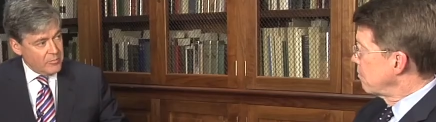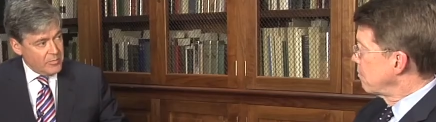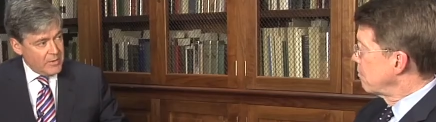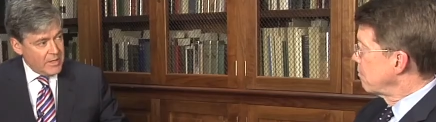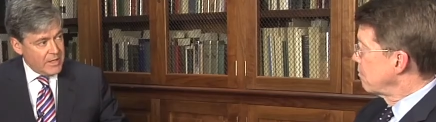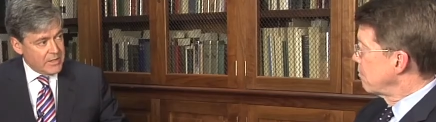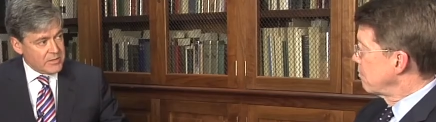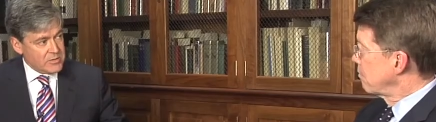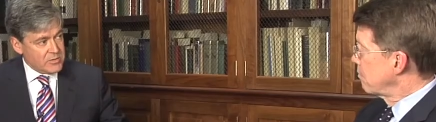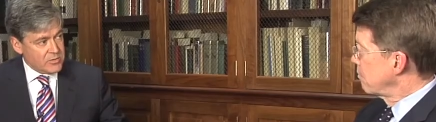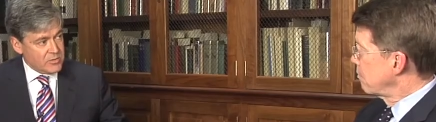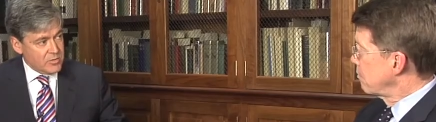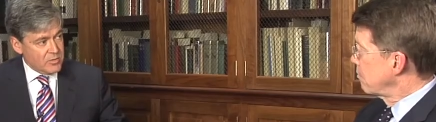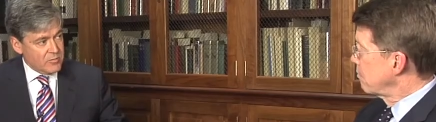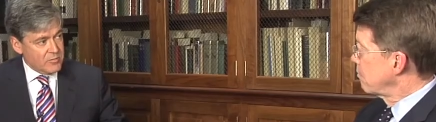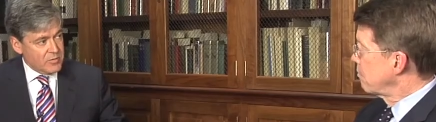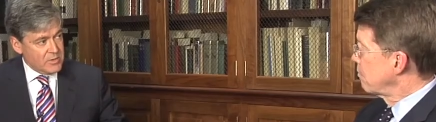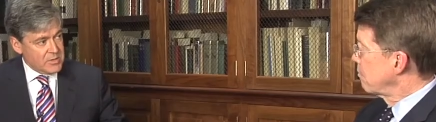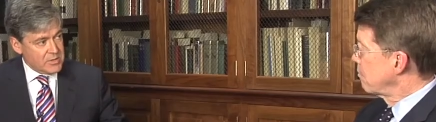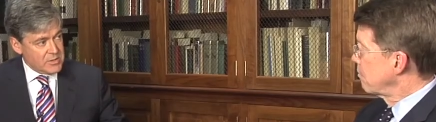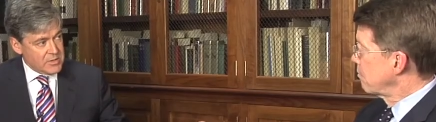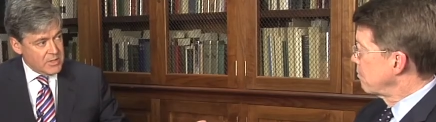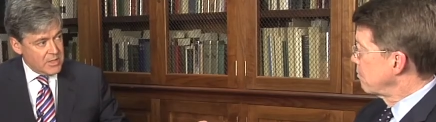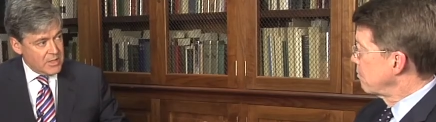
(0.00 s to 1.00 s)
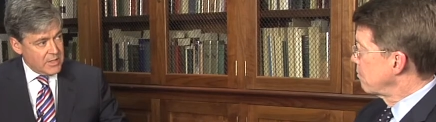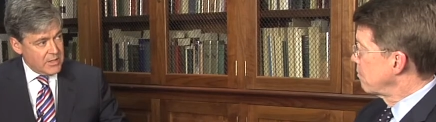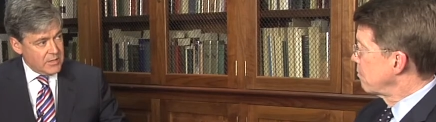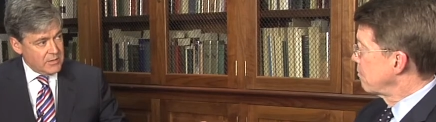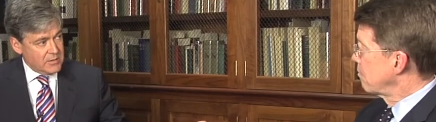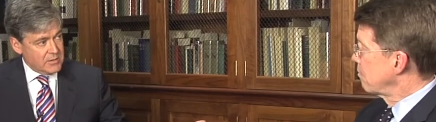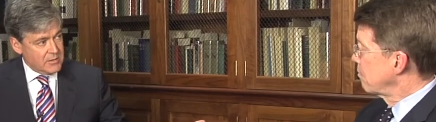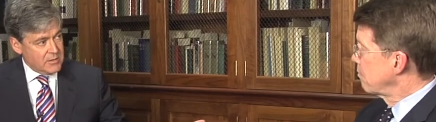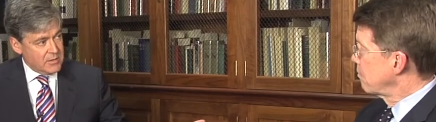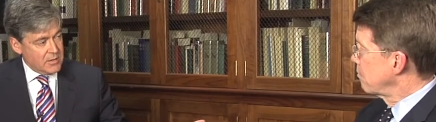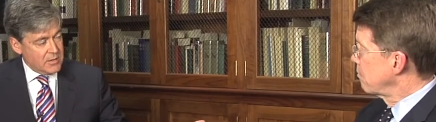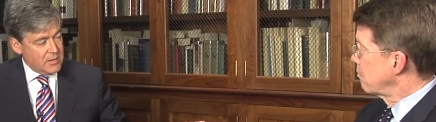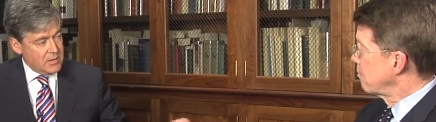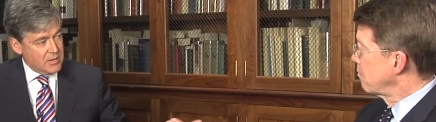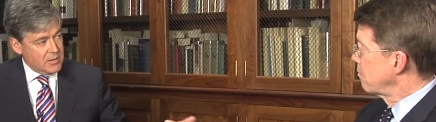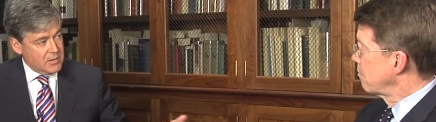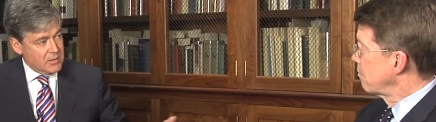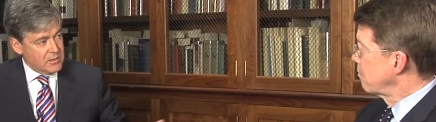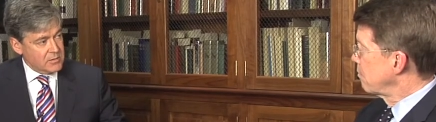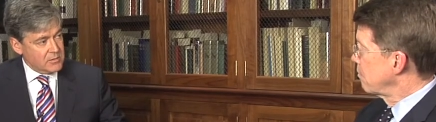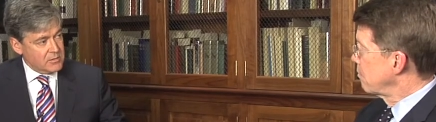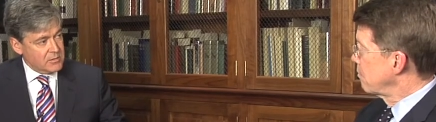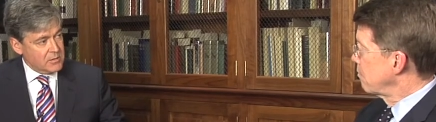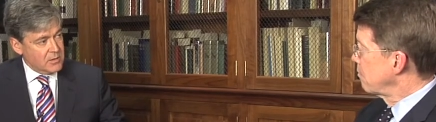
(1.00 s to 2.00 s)
Speaker 1: that service that
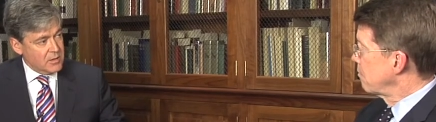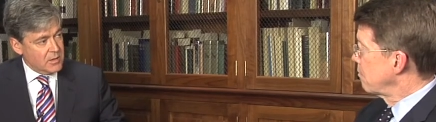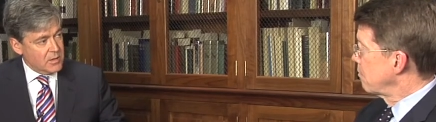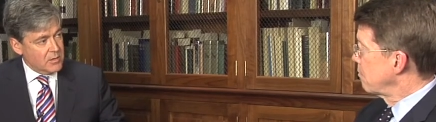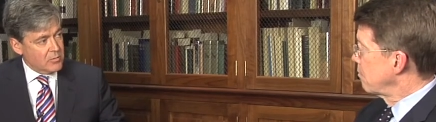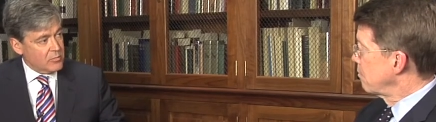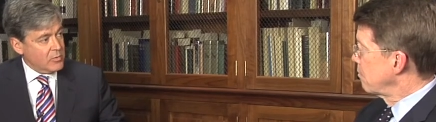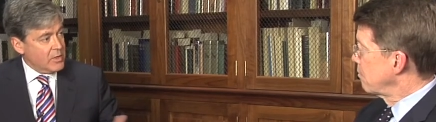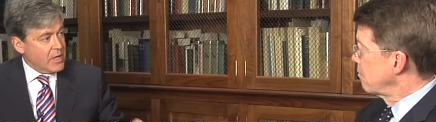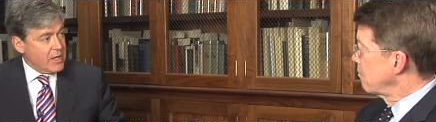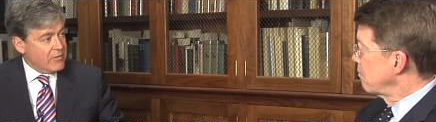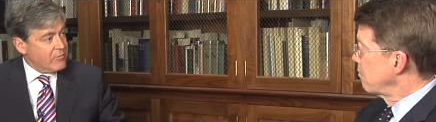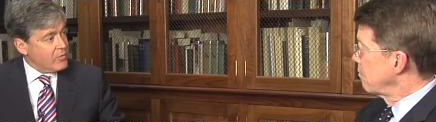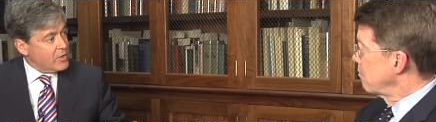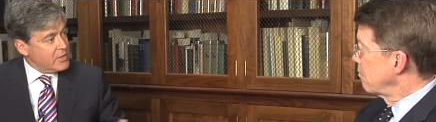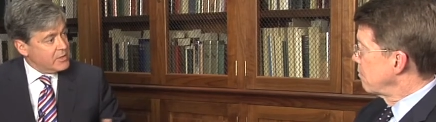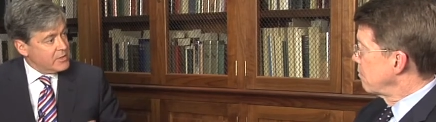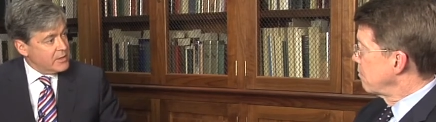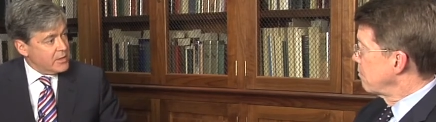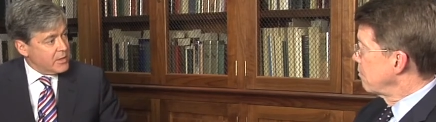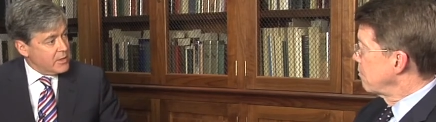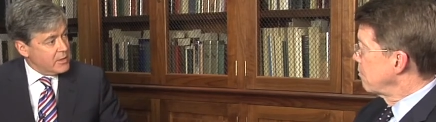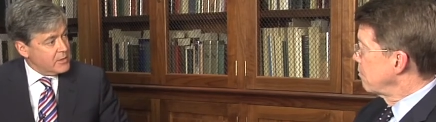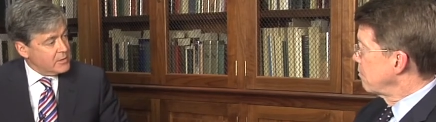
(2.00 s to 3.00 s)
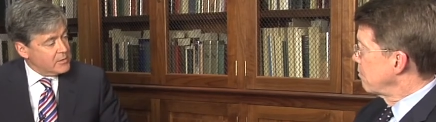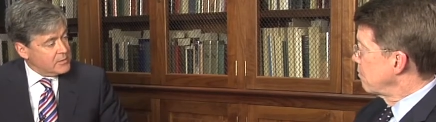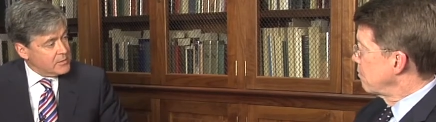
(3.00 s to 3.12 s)
uh, uh, we have right today?